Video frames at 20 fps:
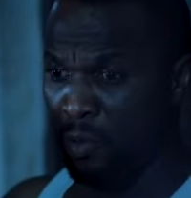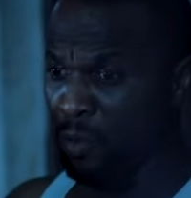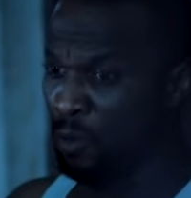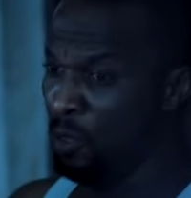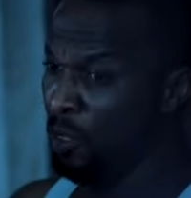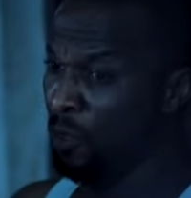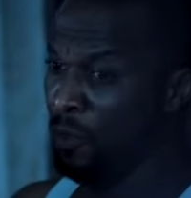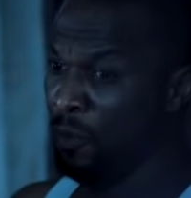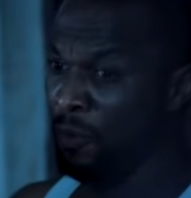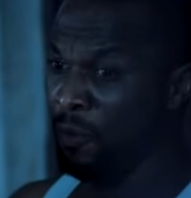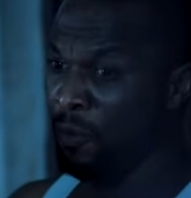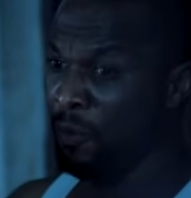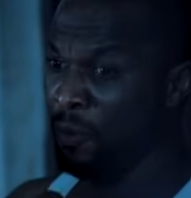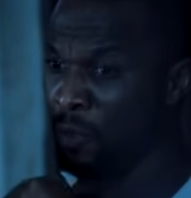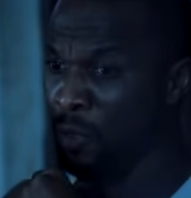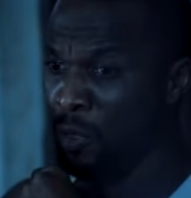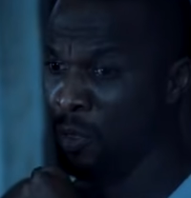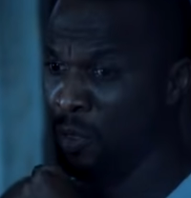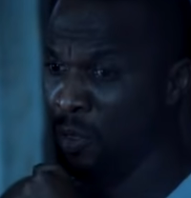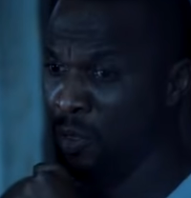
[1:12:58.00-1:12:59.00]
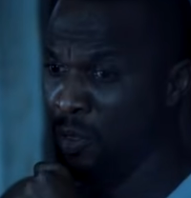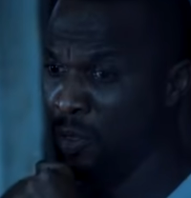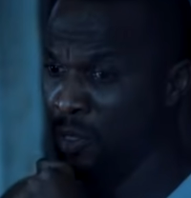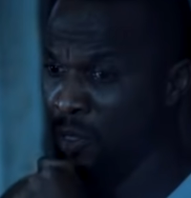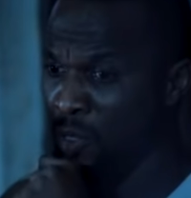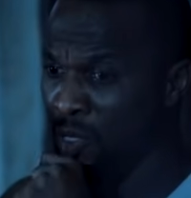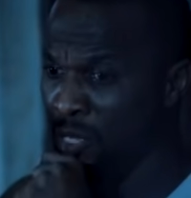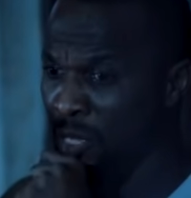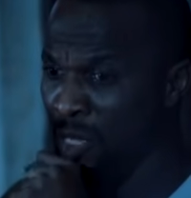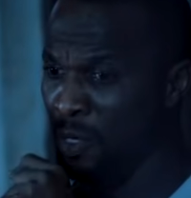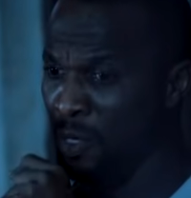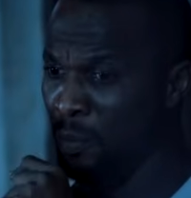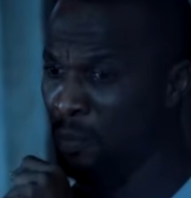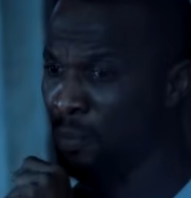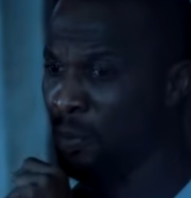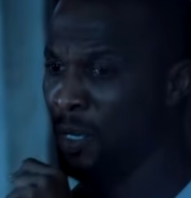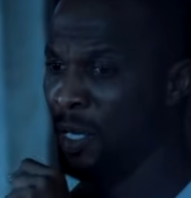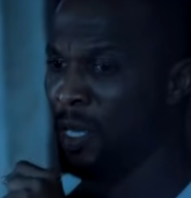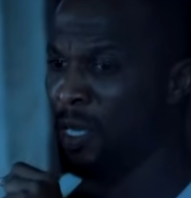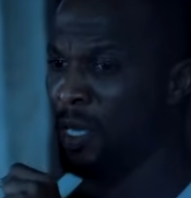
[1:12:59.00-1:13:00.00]
Couldn't even take a
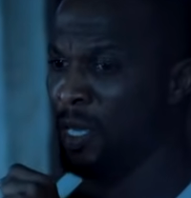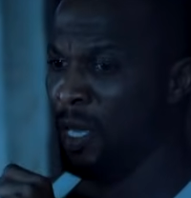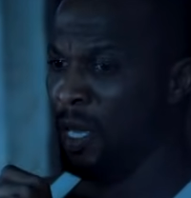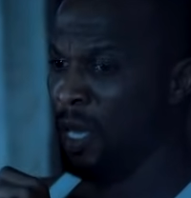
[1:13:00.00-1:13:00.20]
break